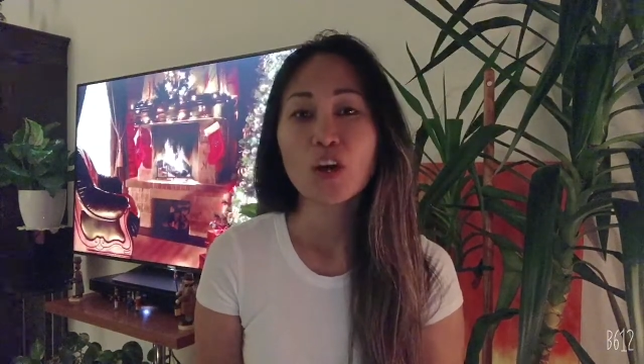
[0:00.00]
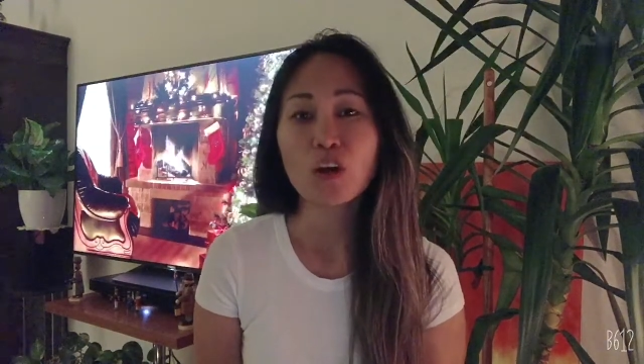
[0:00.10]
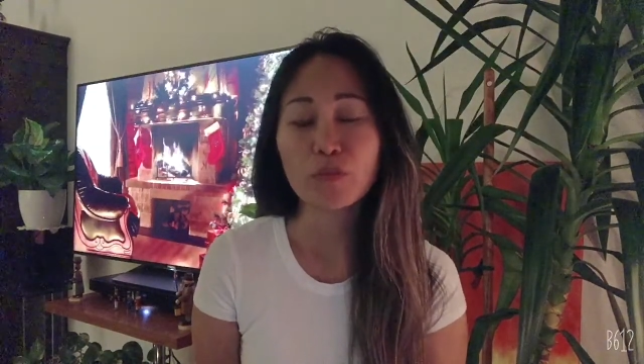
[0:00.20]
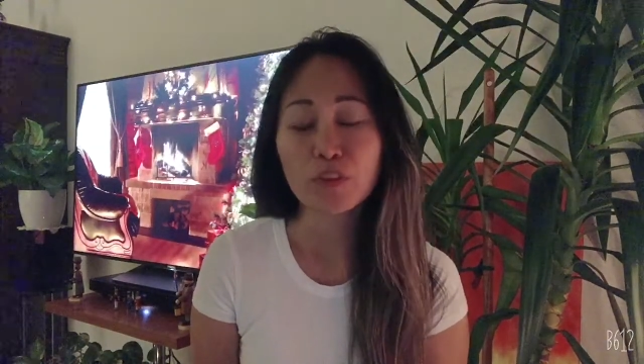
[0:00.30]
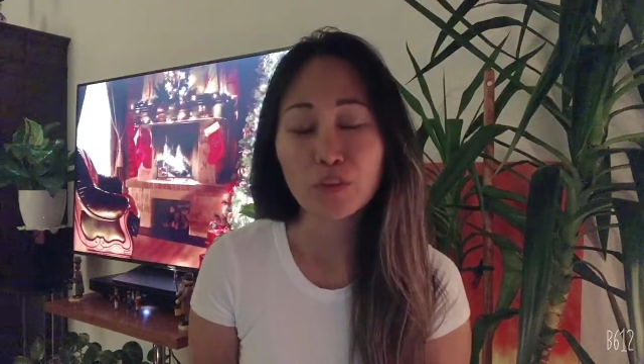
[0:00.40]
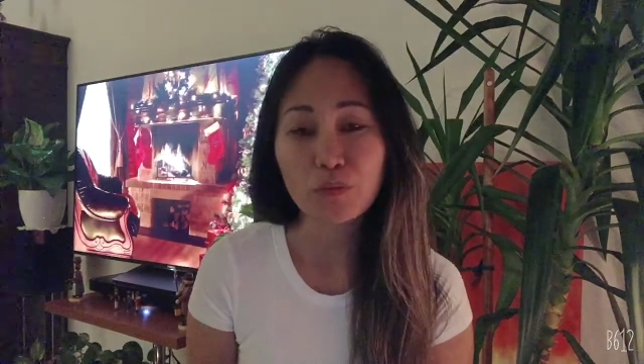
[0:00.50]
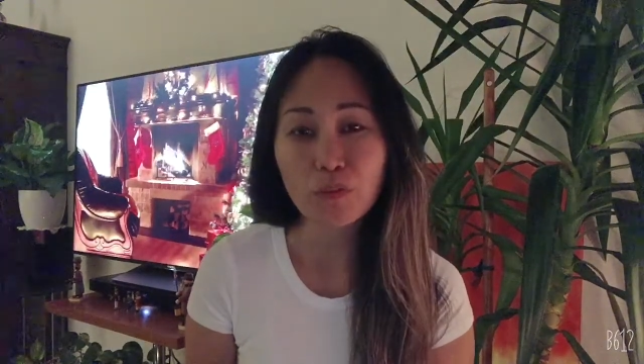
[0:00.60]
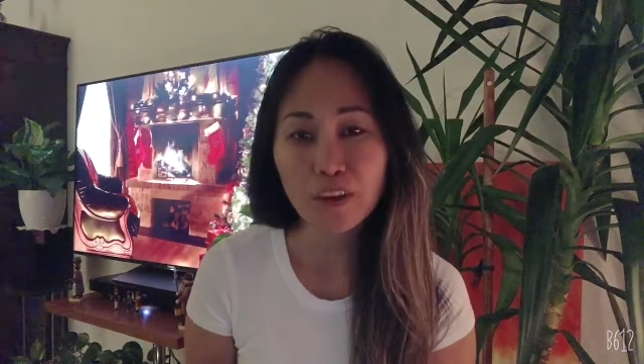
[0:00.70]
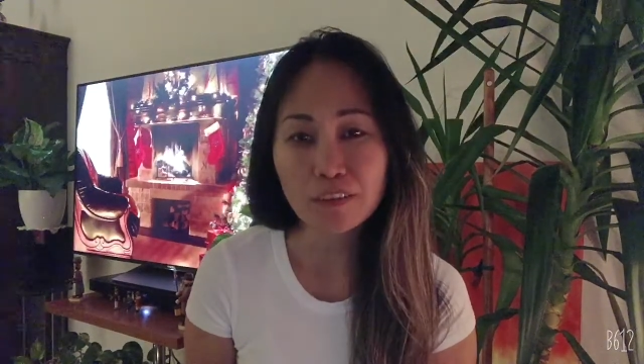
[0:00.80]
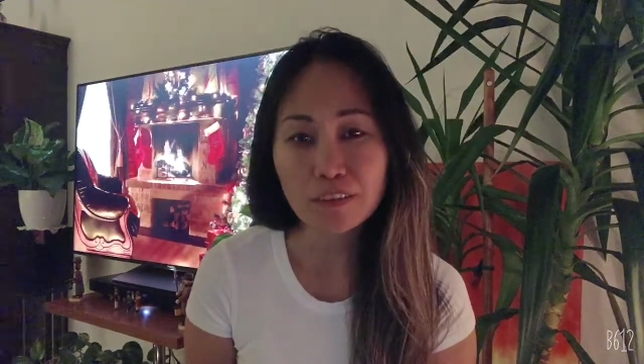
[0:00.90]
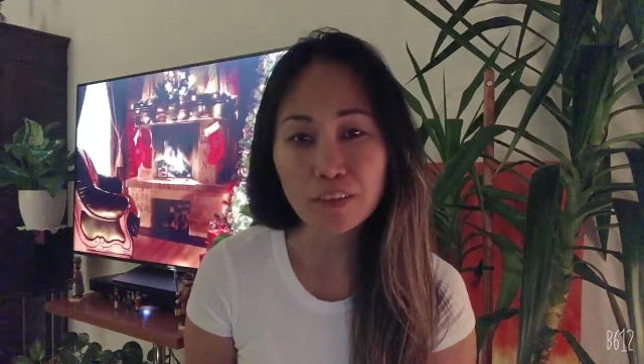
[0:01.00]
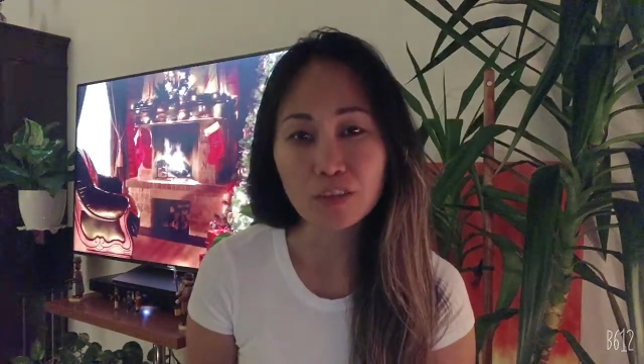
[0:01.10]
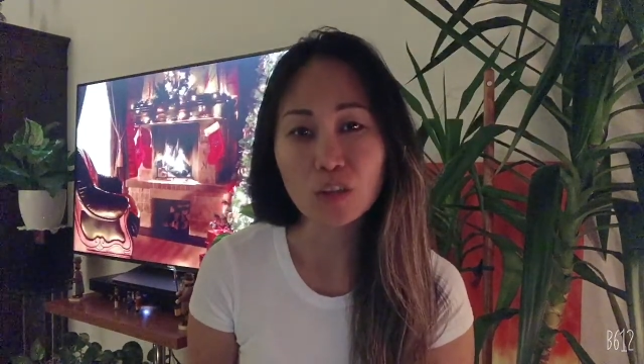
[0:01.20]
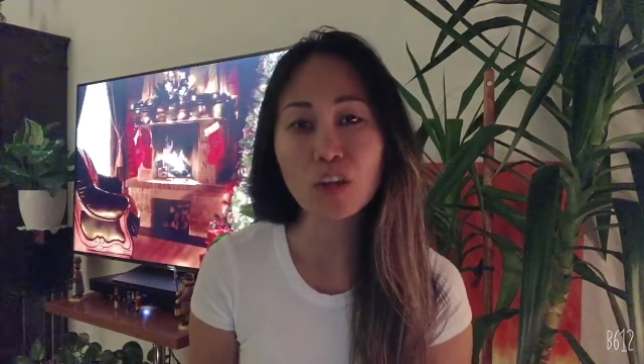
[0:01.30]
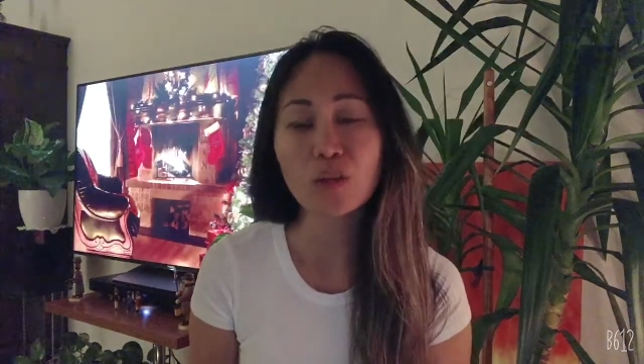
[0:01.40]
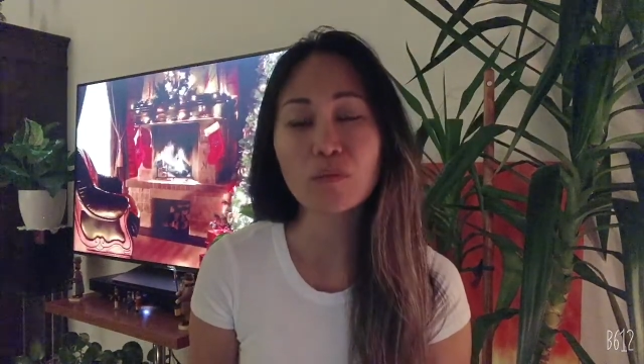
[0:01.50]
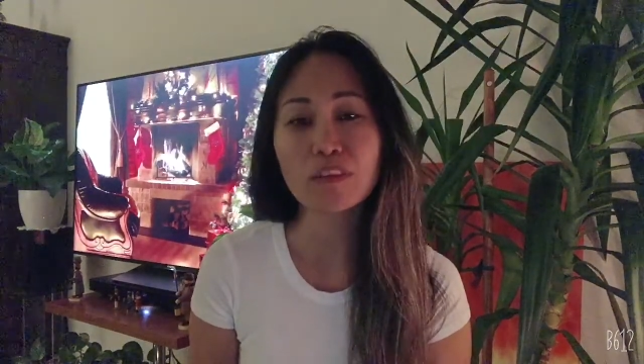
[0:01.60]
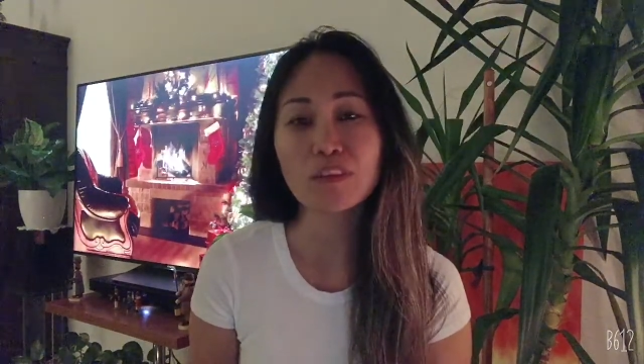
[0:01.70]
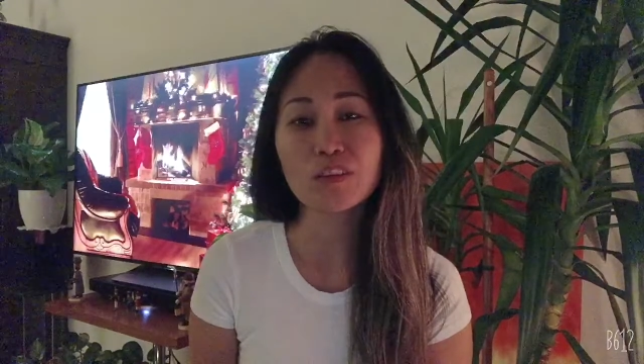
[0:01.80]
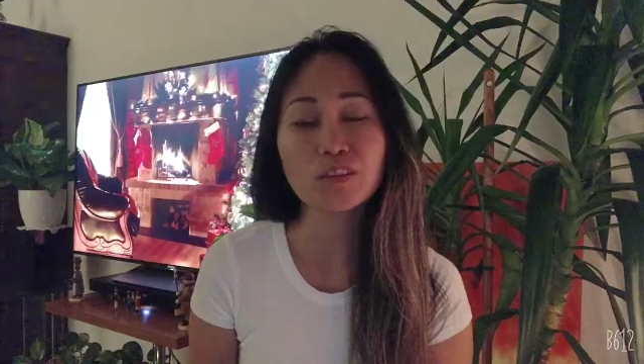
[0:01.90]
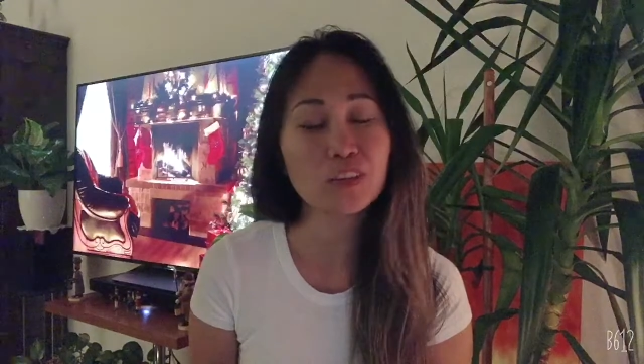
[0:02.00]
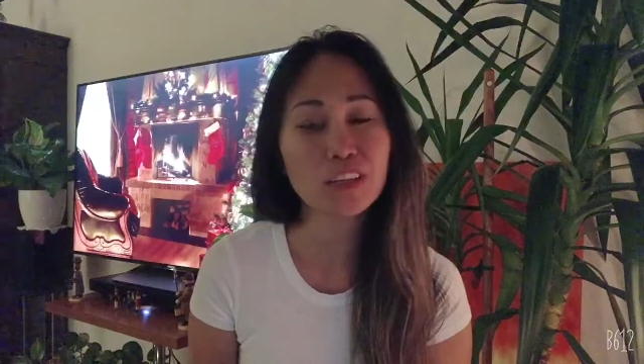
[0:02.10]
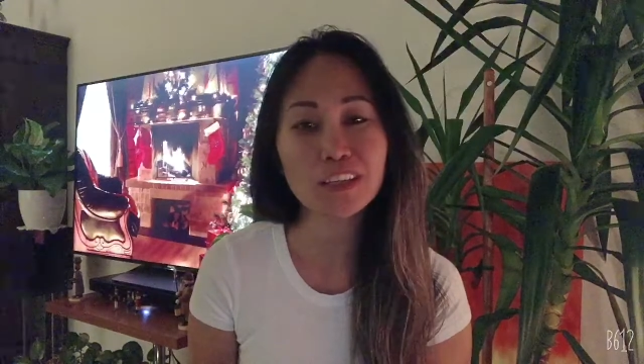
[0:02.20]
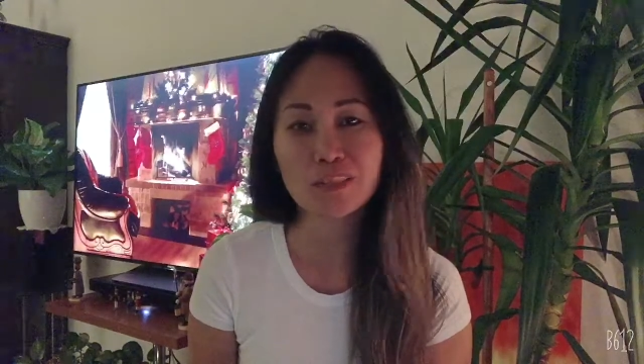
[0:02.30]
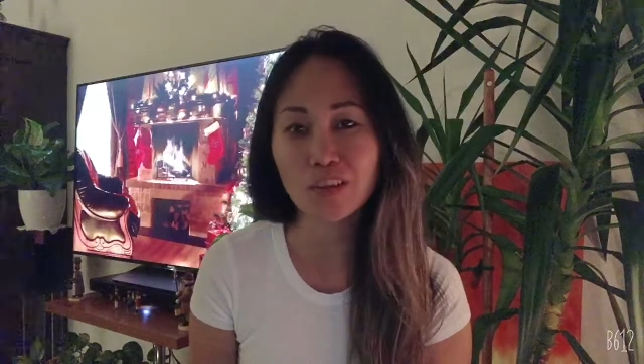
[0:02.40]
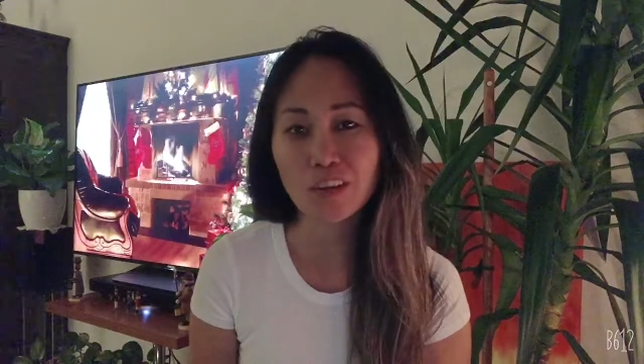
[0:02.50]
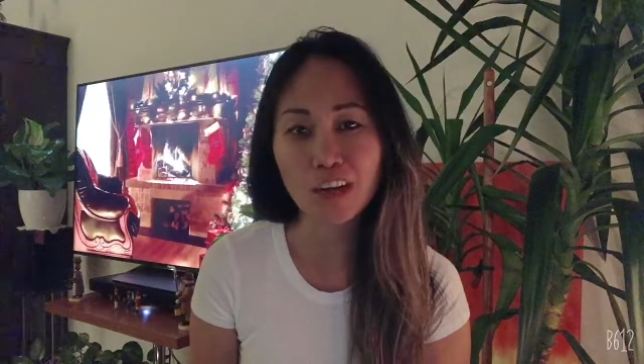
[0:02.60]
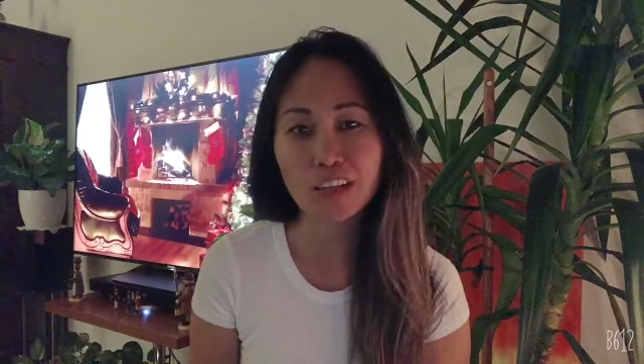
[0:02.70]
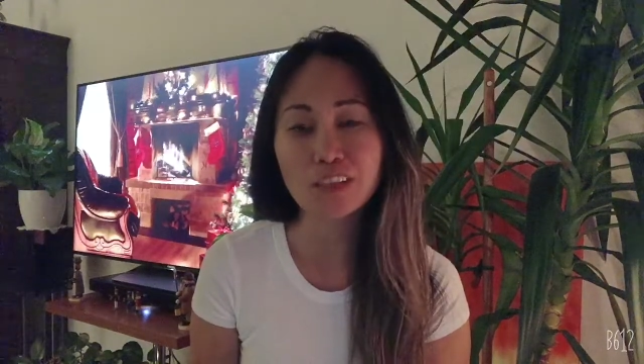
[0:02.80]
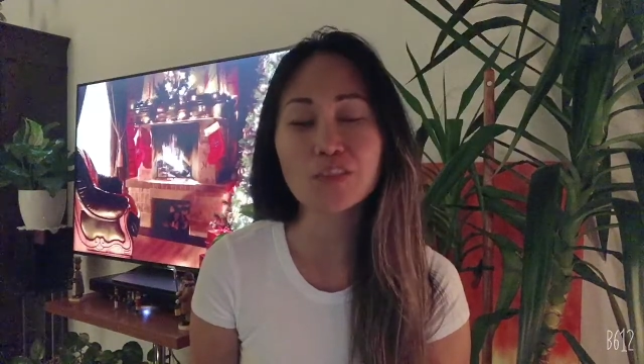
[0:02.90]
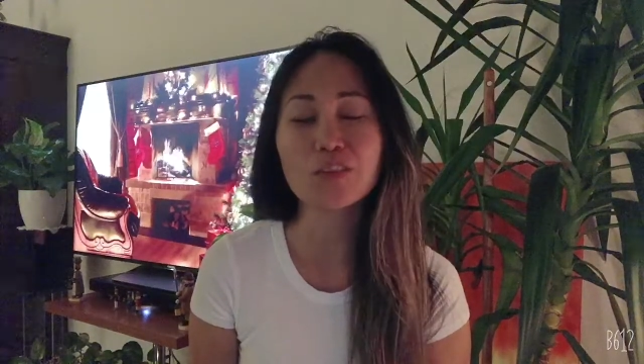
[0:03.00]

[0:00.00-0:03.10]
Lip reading: or when your friends are talking with you, looking into your eyes,